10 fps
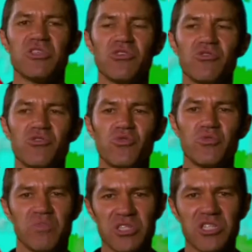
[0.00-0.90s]
that you
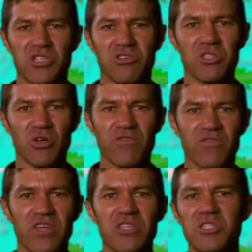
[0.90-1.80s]
could position yourself
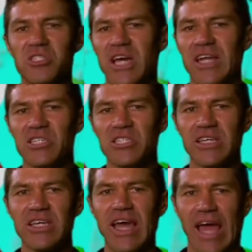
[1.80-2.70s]

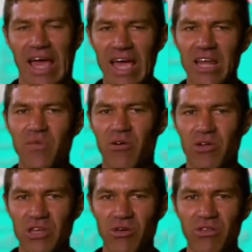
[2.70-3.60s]
instantaneously anywhere
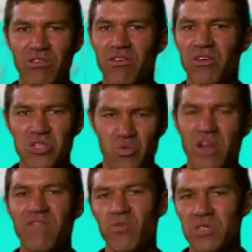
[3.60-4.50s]
on the Earth
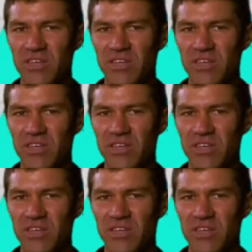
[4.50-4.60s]
24